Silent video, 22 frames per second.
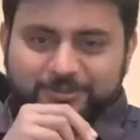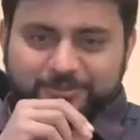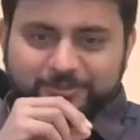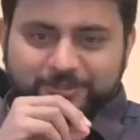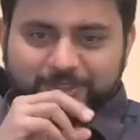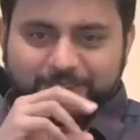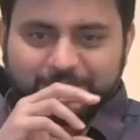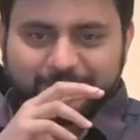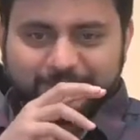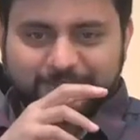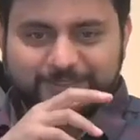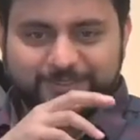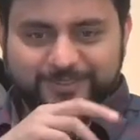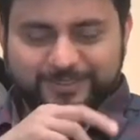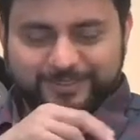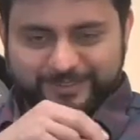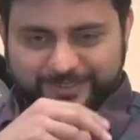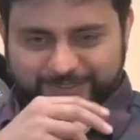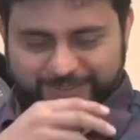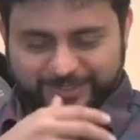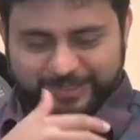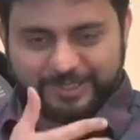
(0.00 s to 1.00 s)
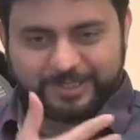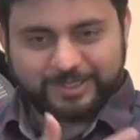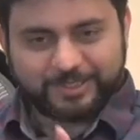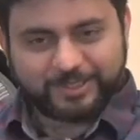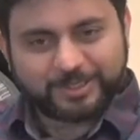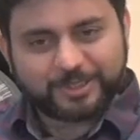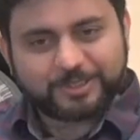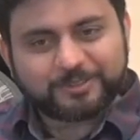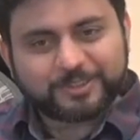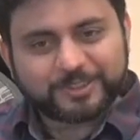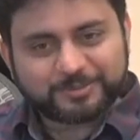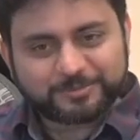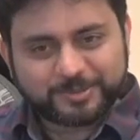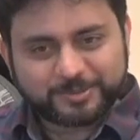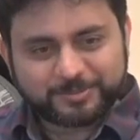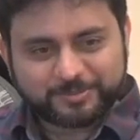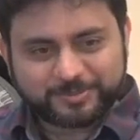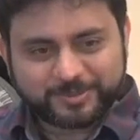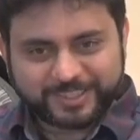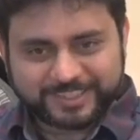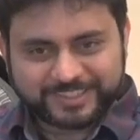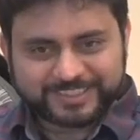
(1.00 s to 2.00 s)
will always be
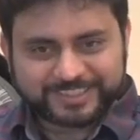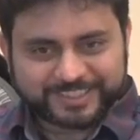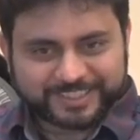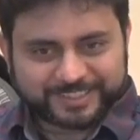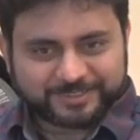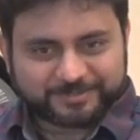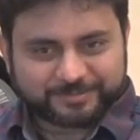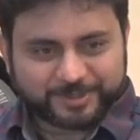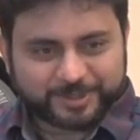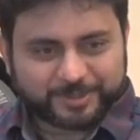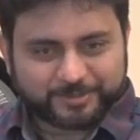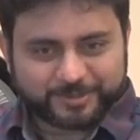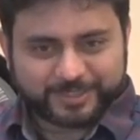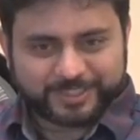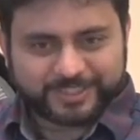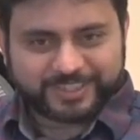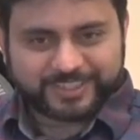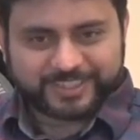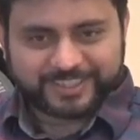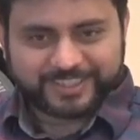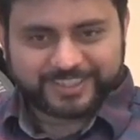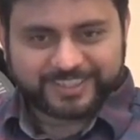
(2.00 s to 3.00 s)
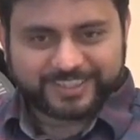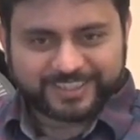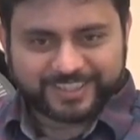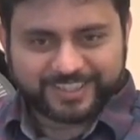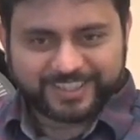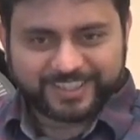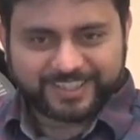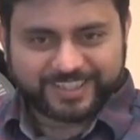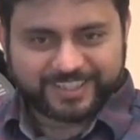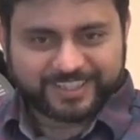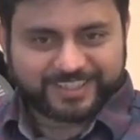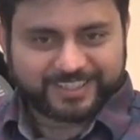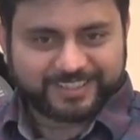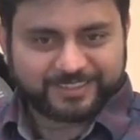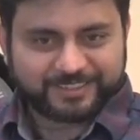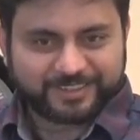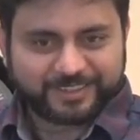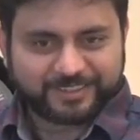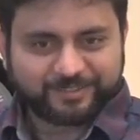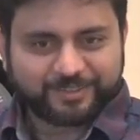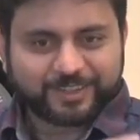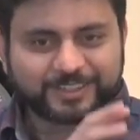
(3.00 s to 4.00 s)
present maybe. Yeah. And
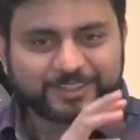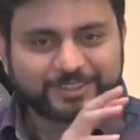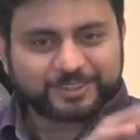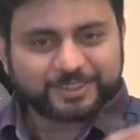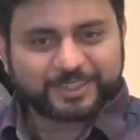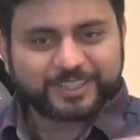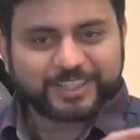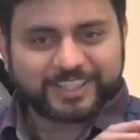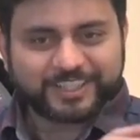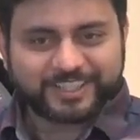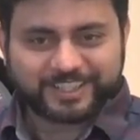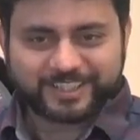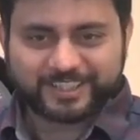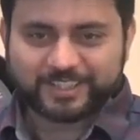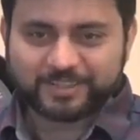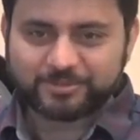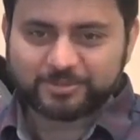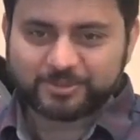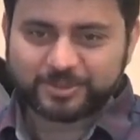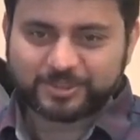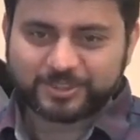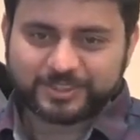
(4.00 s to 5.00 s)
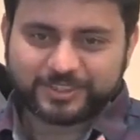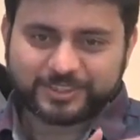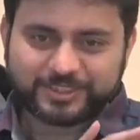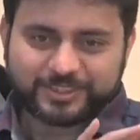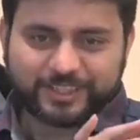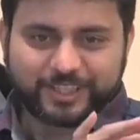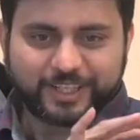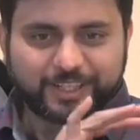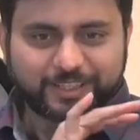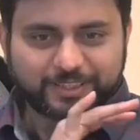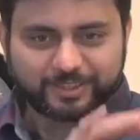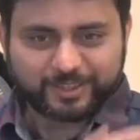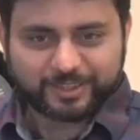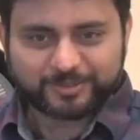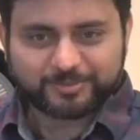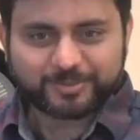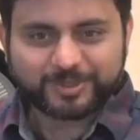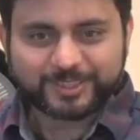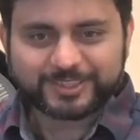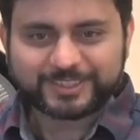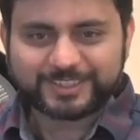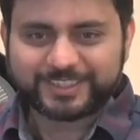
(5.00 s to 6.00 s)
the ones you really care about, they are not
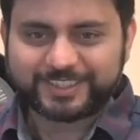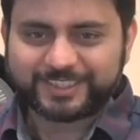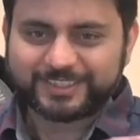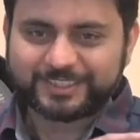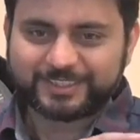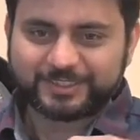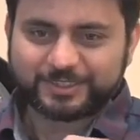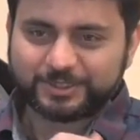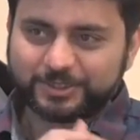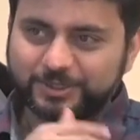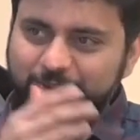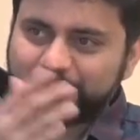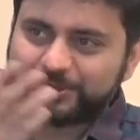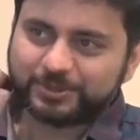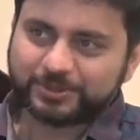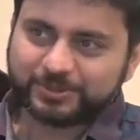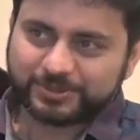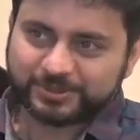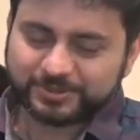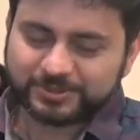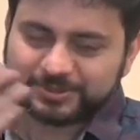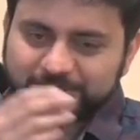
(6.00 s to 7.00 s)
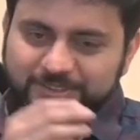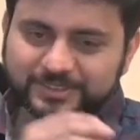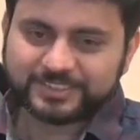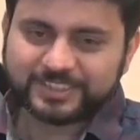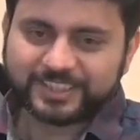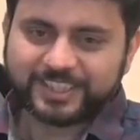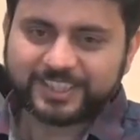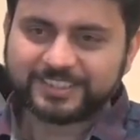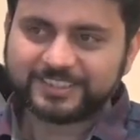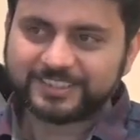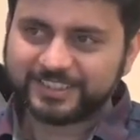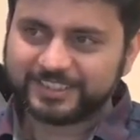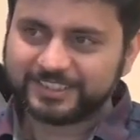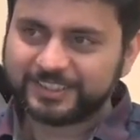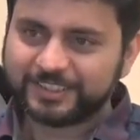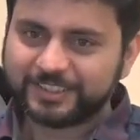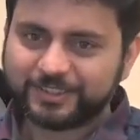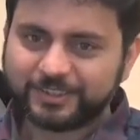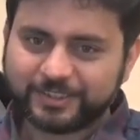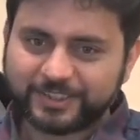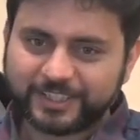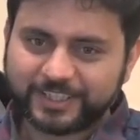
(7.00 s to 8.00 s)
present. So essentially,
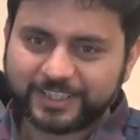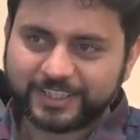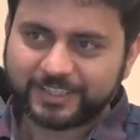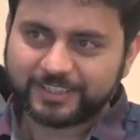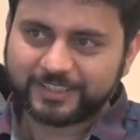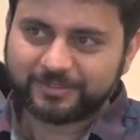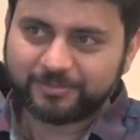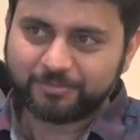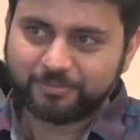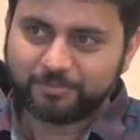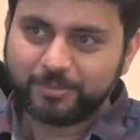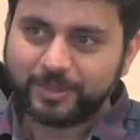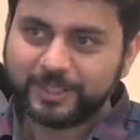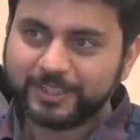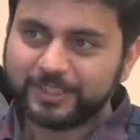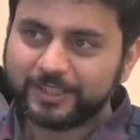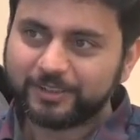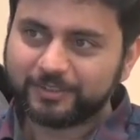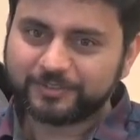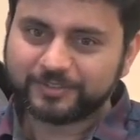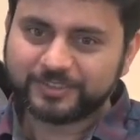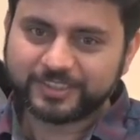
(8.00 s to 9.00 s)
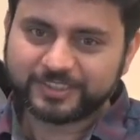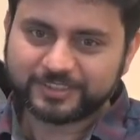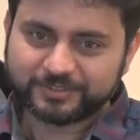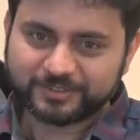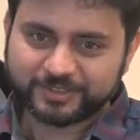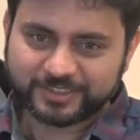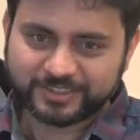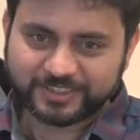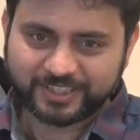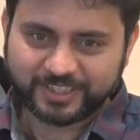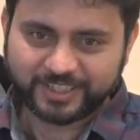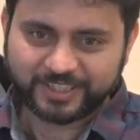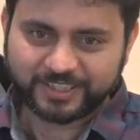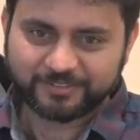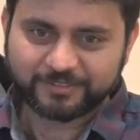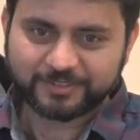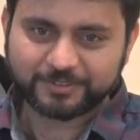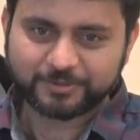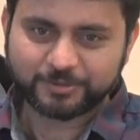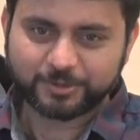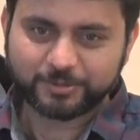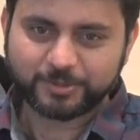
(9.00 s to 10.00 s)
you're getting min of this with k,
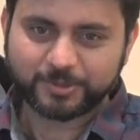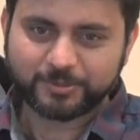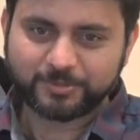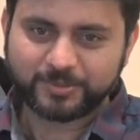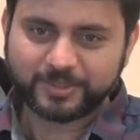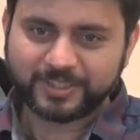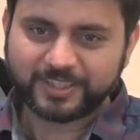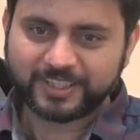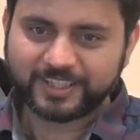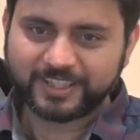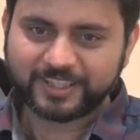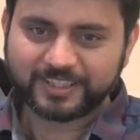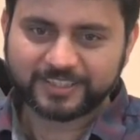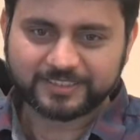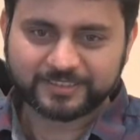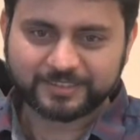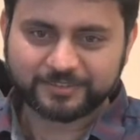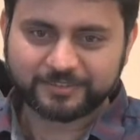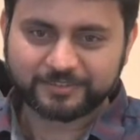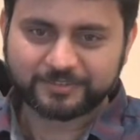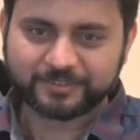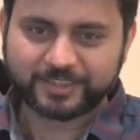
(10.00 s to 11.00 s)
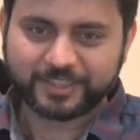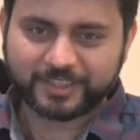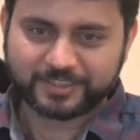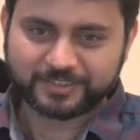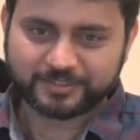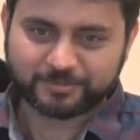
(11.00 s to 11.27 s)
which would be mean versus k.